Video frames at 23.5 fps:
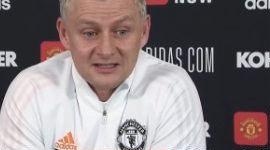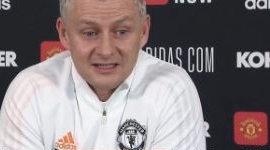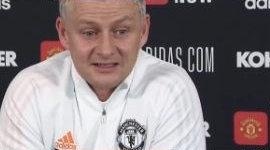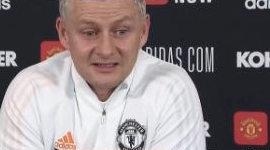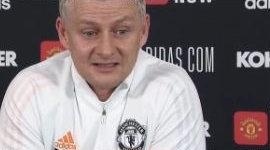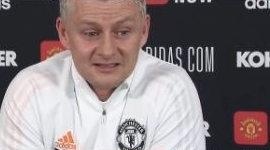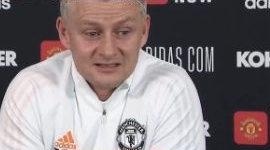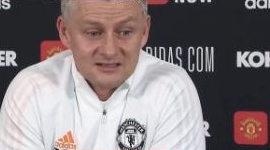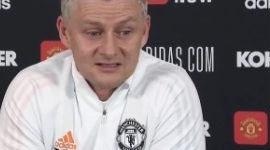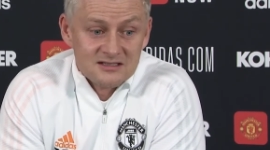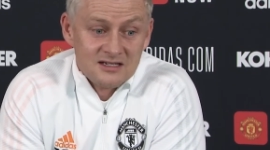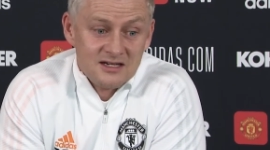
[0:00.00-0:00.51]
And
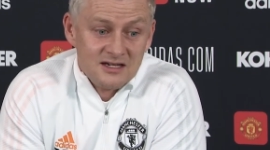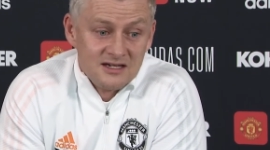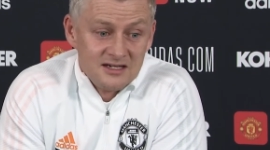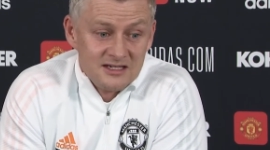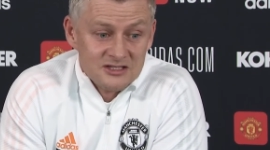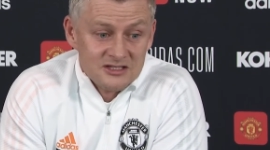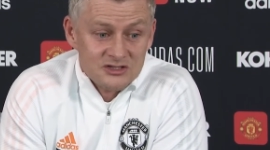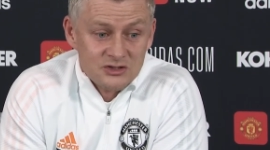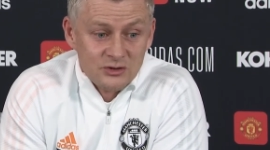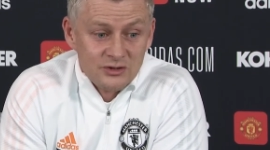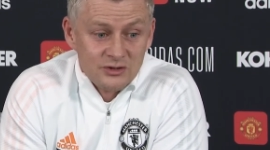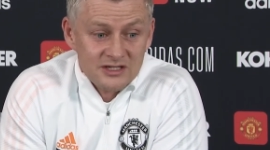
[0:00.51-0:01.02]

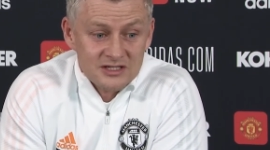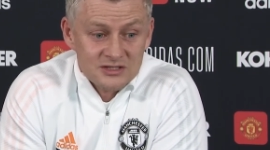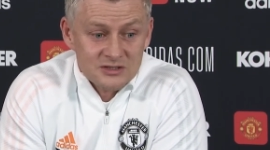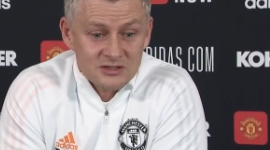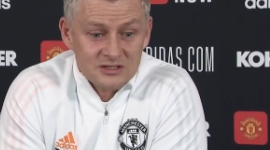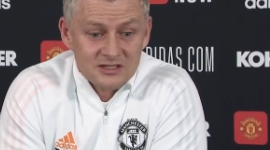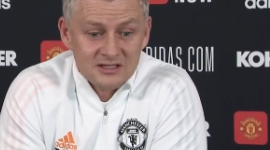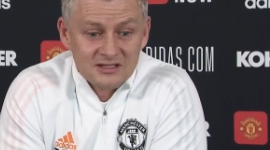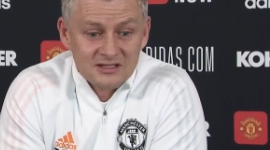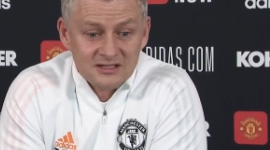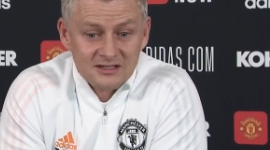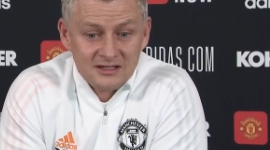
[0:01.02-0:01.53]
he's doing
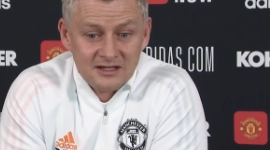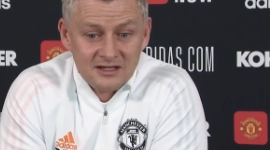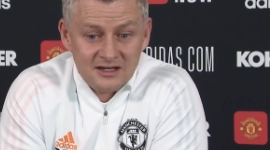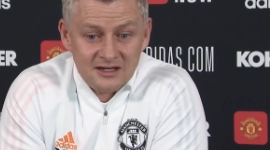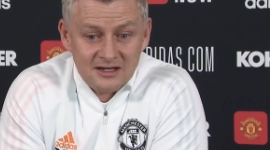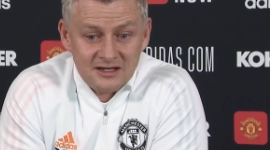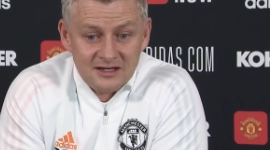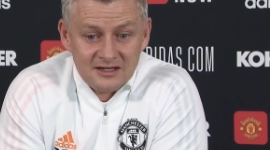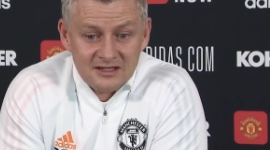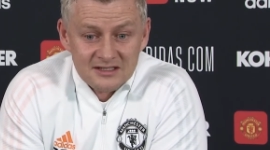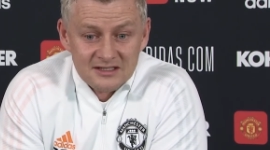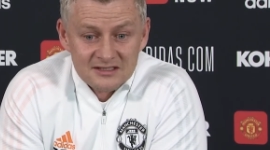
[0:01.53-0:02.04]
his
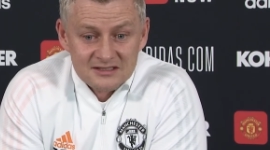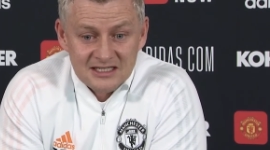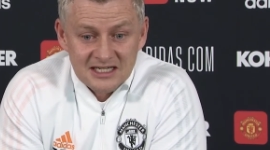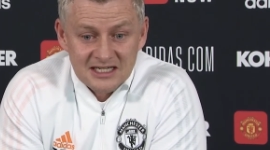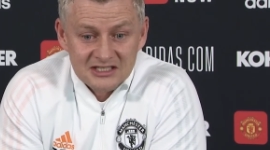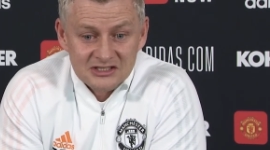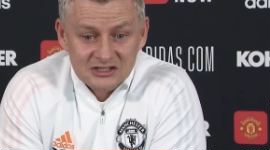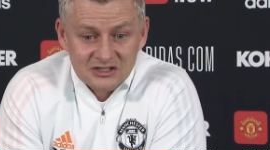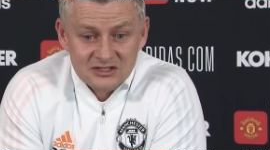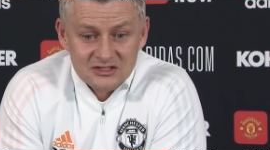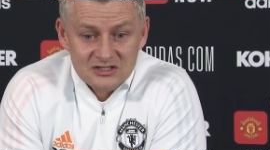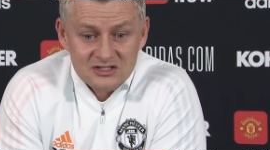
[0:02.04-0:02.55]

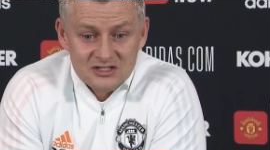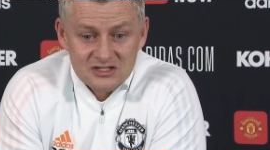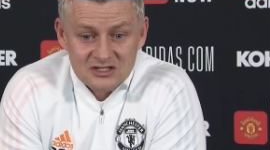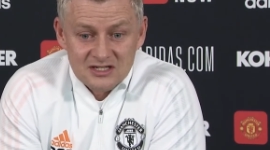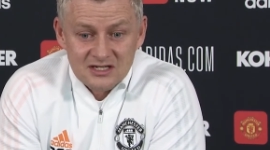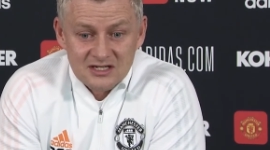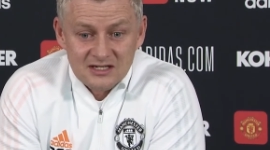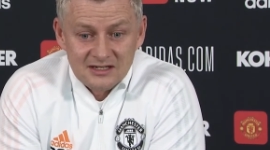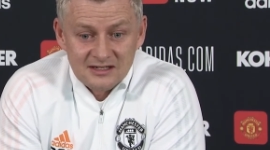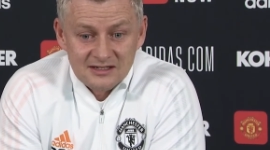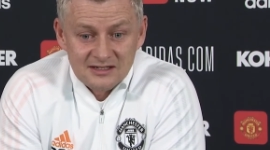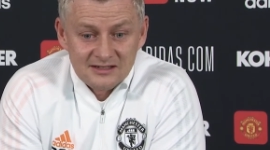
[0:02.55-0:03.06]

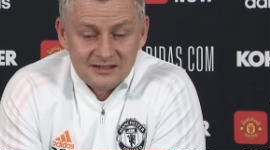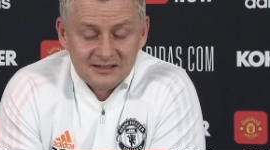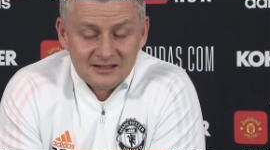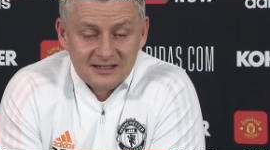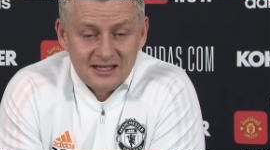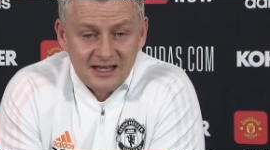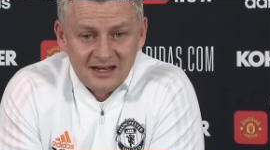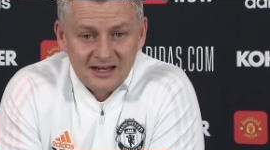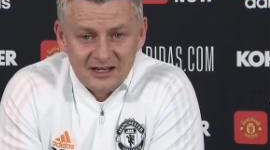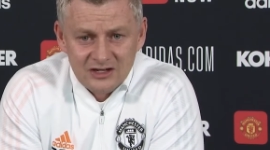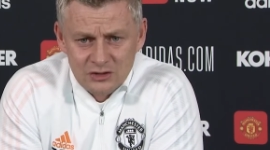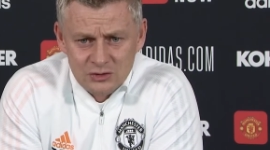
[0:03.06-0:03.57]
sessions,
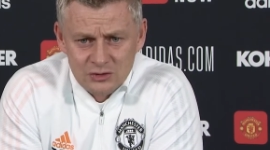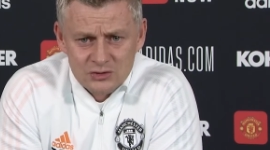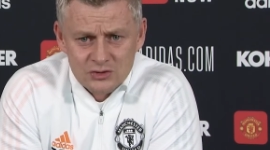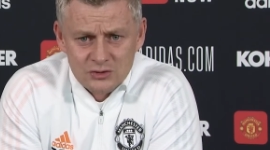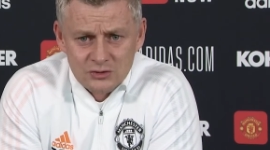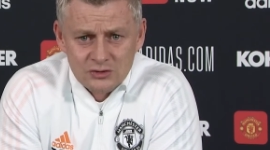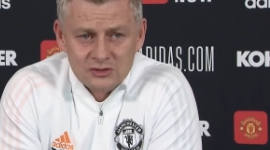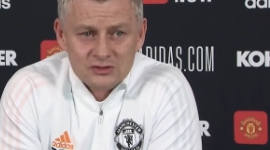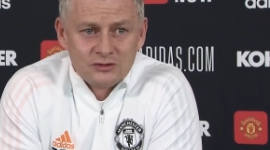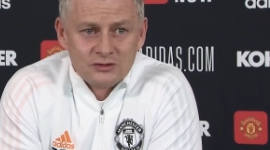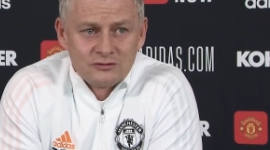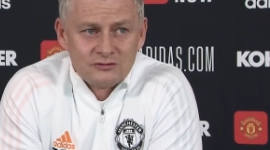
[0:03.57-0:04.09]
getting used
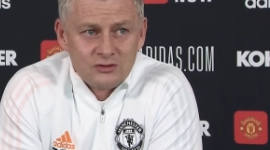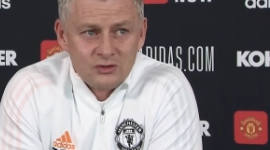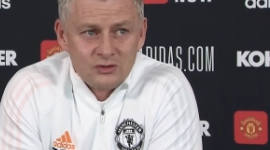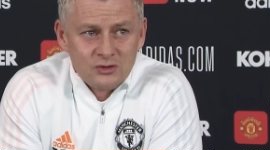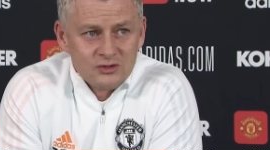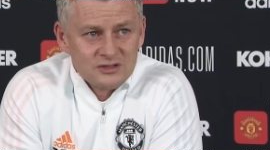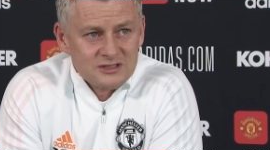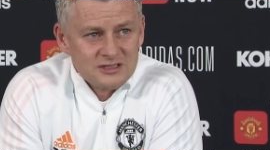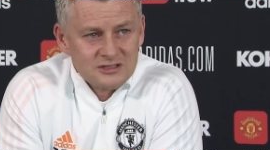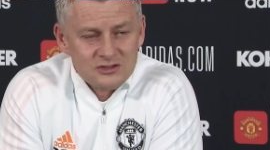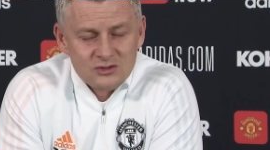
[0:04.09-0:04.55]
to us, of course.